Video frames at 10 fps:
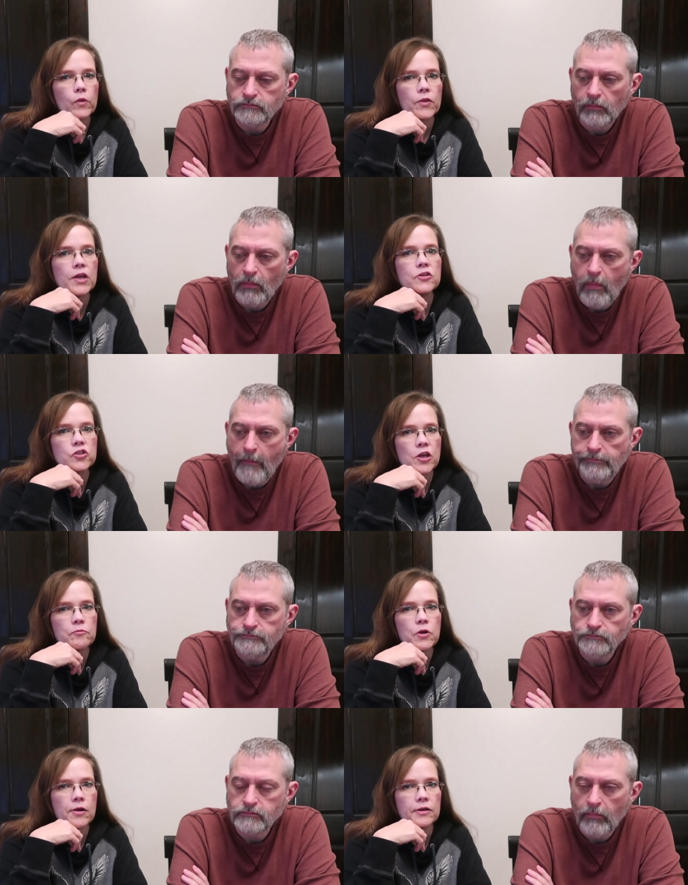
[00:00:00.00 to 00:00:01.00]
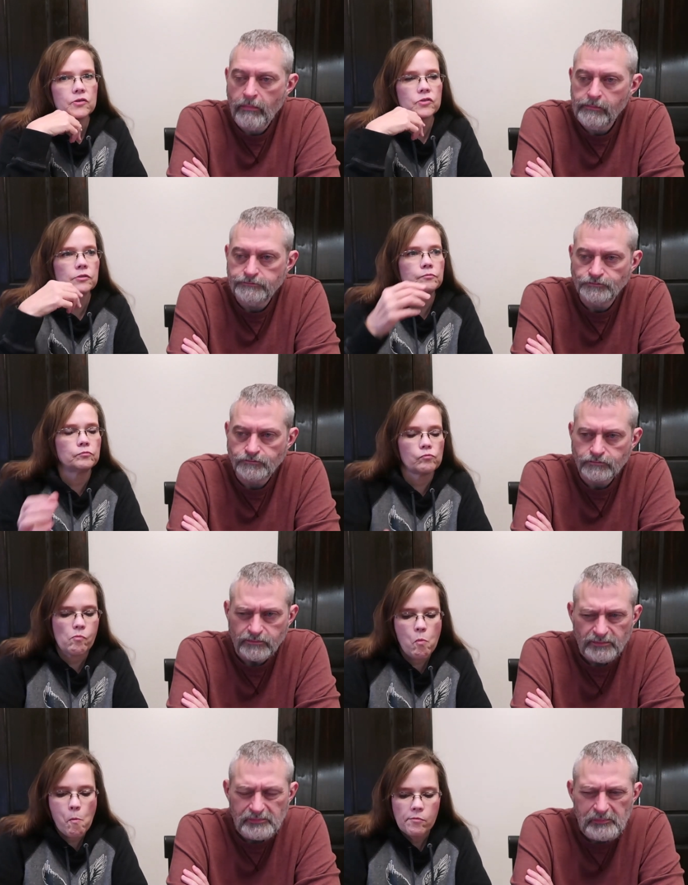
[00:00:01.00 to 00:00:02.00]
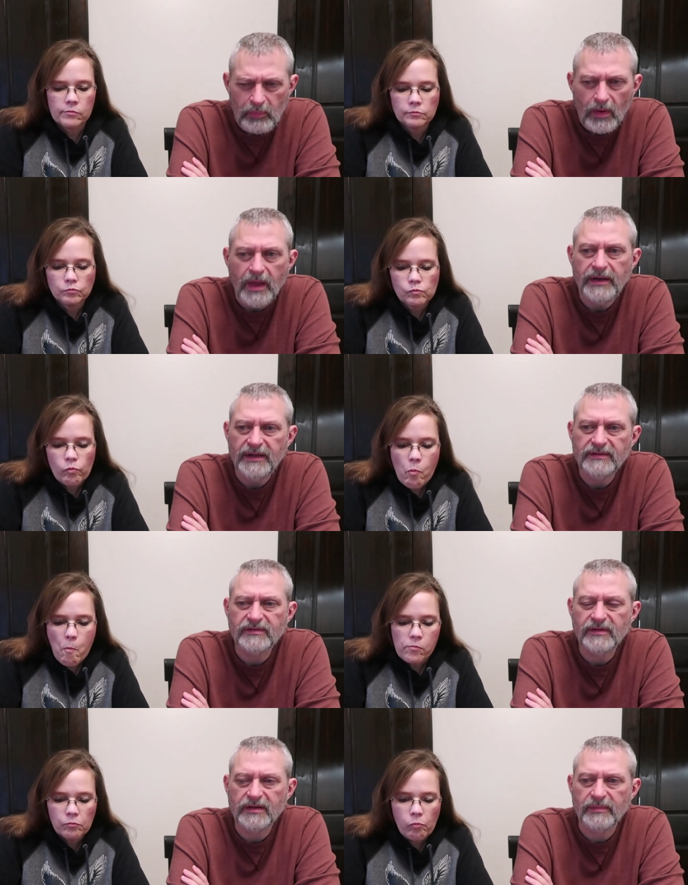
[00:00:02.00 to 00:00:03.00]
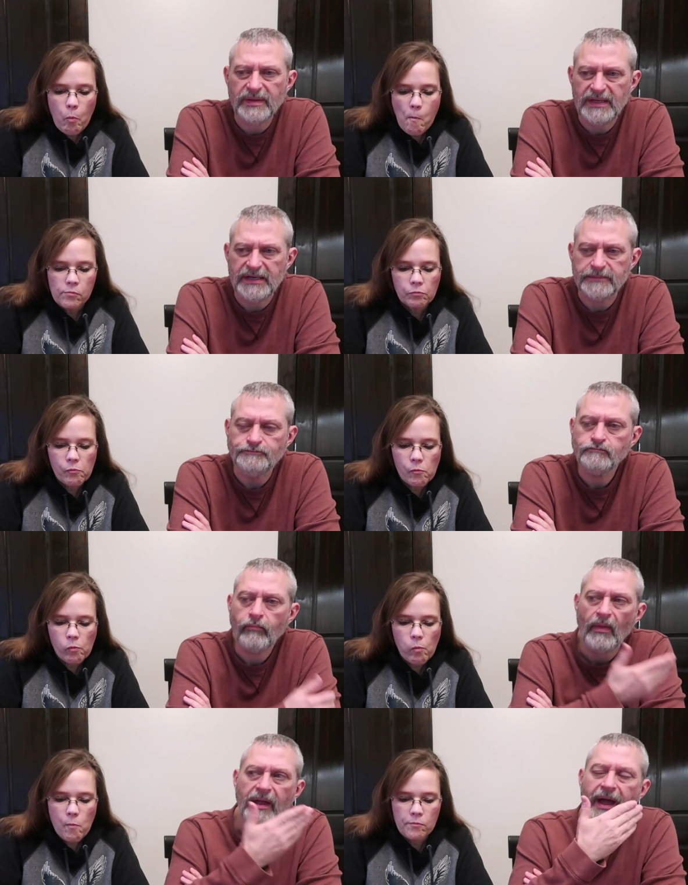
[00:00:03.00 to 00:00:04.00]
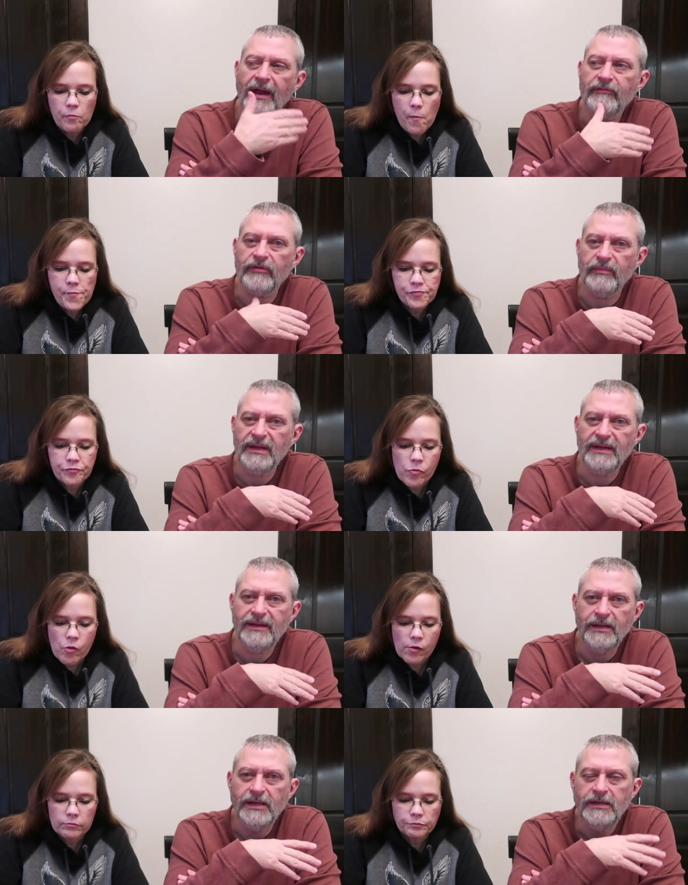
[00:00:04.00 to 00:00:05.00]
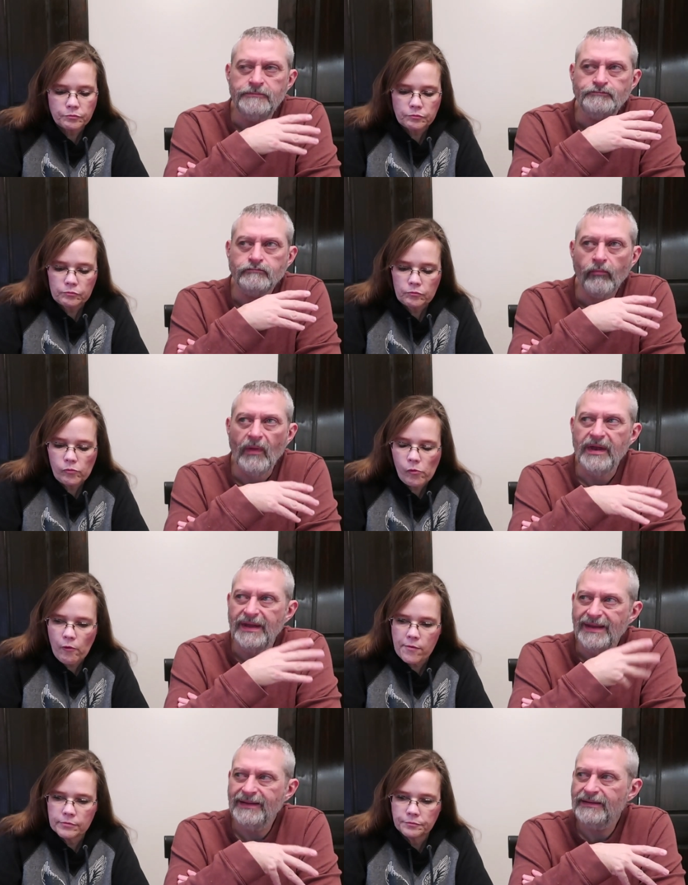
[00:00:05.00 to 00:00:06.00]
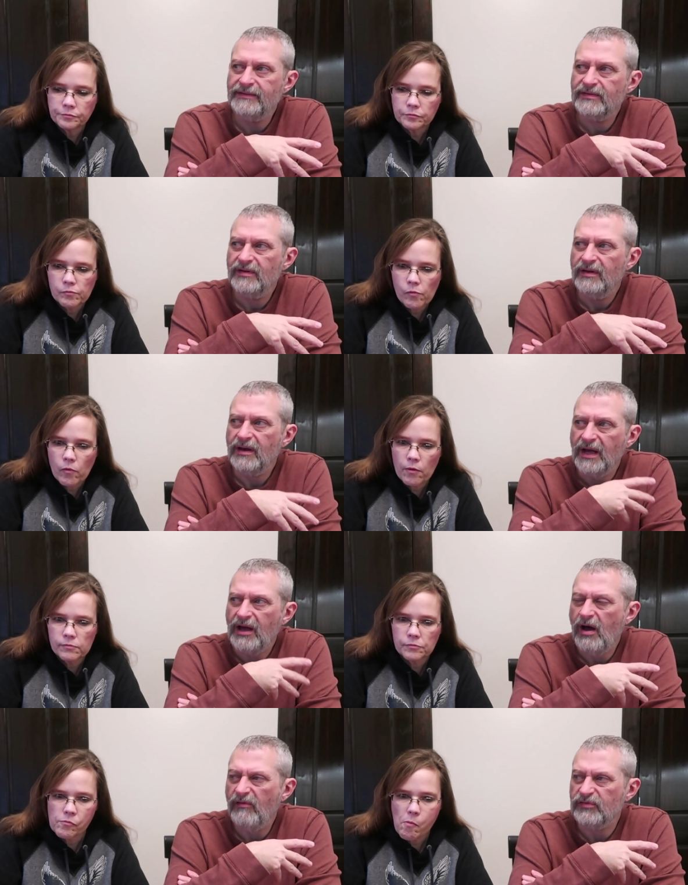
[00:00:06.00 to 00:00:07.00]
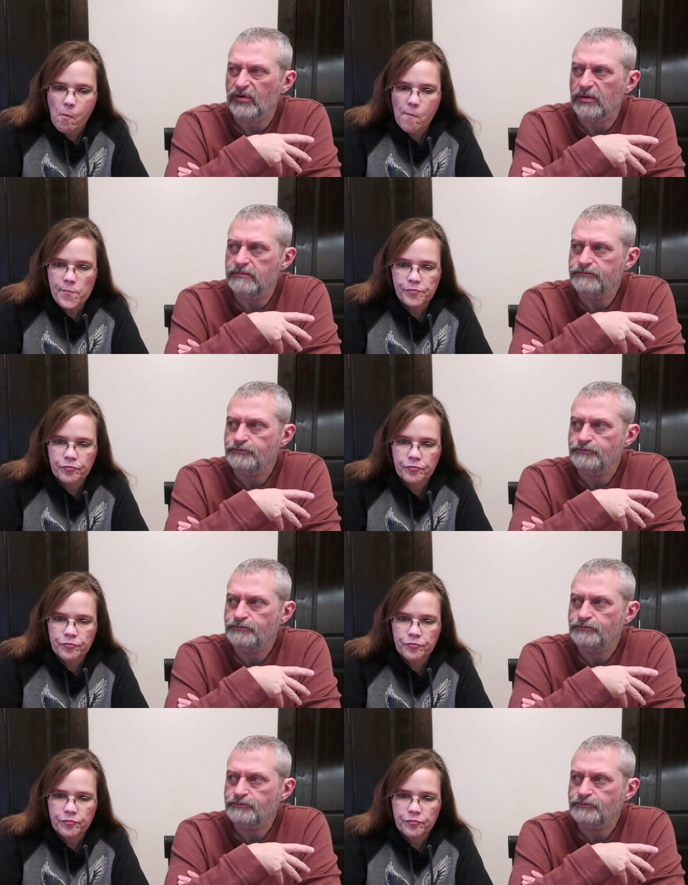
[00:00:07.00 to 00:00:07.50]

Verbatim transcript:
Speaker 1: That is so nice.
Speaker 2: It ends at the beginning. It kind of, for me, it ends like cough syrup.